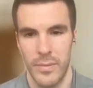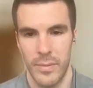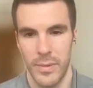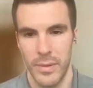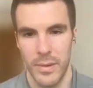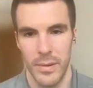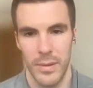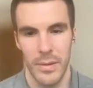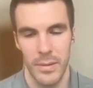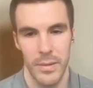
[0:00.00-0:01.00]

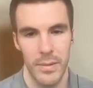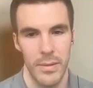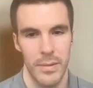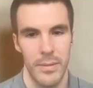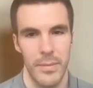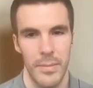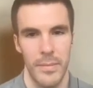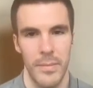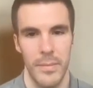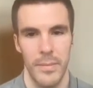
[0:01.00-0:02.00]

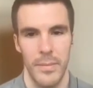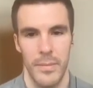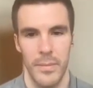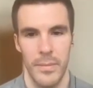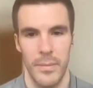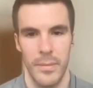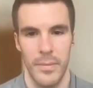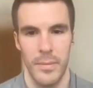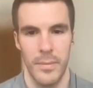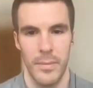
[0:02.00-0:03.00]

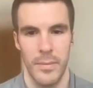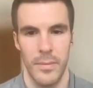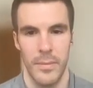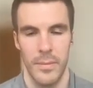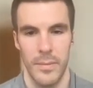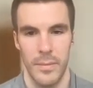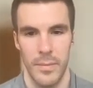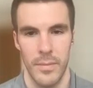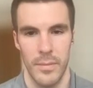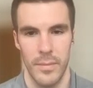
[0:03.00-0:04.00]

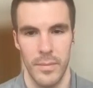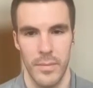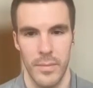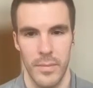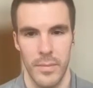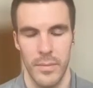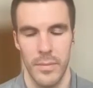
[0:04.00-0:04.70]
(not speaking)